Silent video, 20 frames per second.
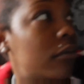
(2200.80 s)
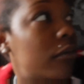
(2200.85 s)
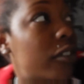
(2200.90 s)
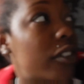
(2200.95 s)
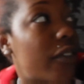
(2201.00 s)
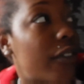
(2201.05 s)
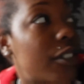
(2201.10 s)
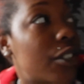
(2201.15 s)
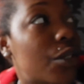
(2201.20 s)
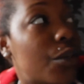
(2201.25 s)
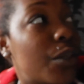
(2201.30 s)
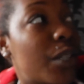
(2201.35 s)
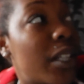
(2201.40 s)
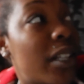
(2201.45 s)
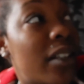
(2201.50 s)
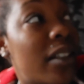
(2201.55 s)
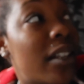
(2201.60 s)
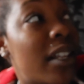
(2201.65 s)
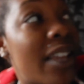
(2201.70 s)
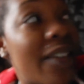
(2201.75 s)
something to
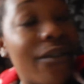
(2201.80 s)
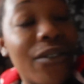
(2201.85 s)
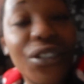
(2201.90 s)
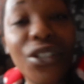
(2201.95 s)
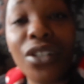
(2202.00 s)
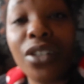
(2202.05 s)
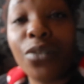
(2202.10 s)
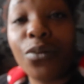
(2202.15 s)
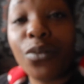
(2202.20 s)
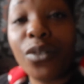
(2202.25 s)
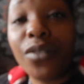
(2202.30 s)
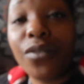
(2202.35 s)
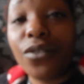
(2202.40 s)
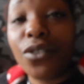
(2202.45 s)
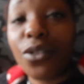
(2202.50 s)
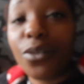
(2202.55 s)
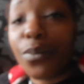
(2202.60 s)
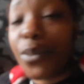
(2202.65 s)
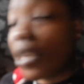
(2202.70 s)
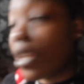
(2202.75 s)
11 and we've
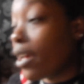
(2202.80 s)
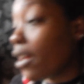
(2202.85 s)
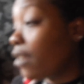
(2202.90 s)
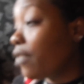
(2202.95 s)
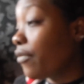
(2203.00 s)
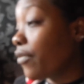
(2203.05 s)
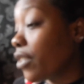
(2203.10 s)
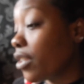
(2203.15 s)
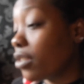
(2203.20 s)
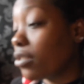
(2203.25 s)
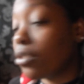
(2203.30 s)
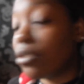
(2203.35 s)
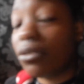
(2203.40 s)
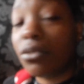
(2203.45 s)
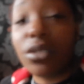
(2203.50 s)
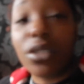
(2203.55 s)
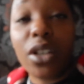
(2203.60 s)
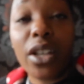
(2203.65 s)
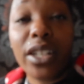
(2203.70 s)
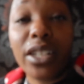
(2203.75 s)
got to be out of here
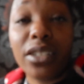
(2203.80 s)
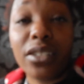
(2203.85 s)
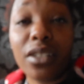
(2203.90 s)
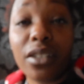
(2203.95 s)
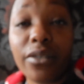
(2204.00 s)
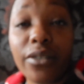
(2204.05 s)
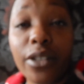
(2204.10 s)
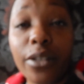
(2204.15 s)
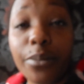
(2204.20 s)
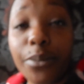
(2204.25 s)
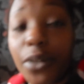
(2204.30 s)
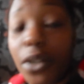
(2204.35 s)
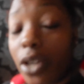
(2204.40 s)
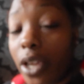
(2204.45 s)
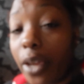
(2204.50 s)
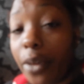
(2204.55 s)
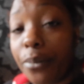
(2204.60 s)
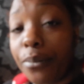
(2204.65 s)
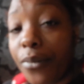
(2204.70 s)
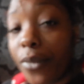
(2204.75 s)
soon so I need to hurry up.
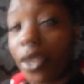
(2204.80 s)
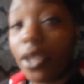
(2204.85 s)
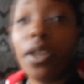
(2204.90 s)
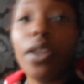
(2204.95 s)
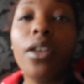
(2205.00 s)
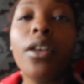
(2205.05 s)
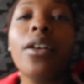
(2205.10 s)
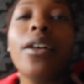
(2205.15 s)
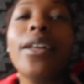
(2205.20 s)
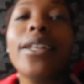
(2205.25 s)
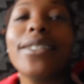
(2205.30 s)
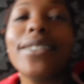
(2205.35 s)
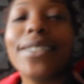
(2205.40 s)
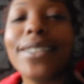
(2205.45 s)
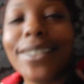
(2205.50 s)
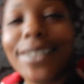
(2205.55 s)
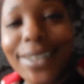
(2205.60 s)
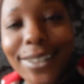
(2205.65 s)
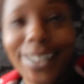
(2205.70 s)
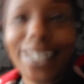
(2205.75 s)
Okay,
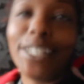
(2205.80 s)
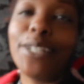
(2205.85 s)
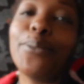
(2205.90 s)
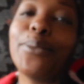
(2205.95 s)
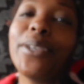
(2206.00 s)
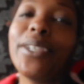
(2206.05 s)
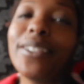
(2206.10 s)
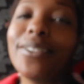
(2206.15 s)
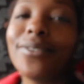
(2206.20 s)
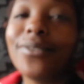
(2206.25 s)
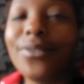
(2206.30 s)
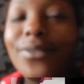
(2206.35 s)
see you in a bit.